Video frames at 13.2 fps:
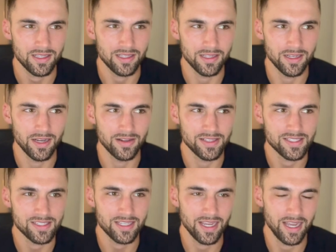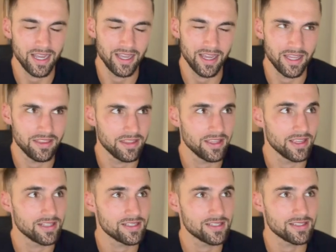you know, I think
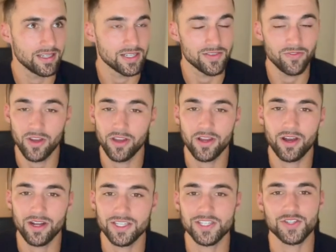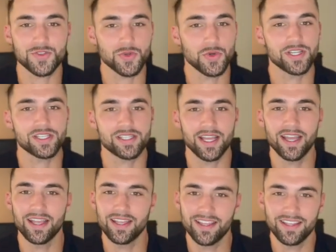it's a very conscious choice
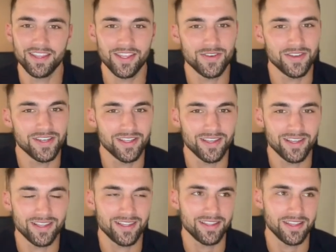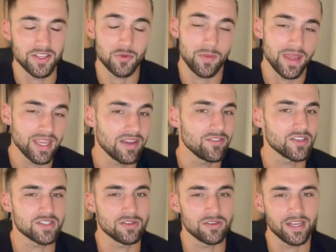that you make every
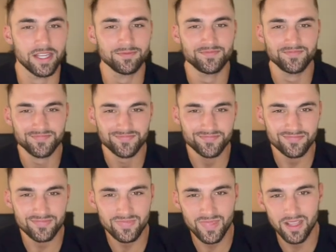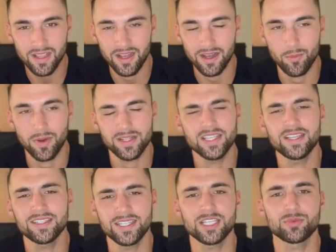single day. But I think
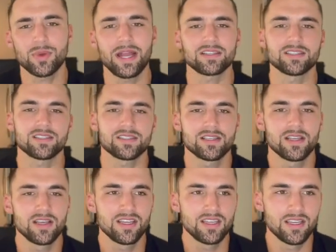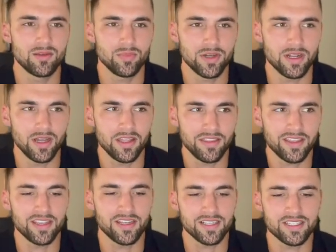it takes practice. But I
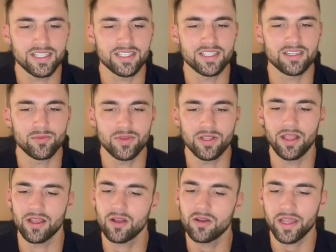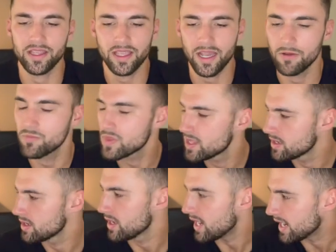think it is easy to be like, okay, yeah,
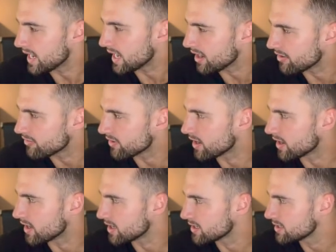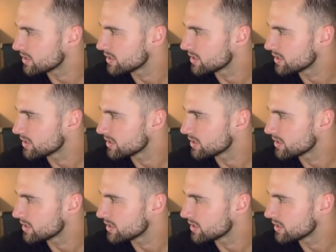I have a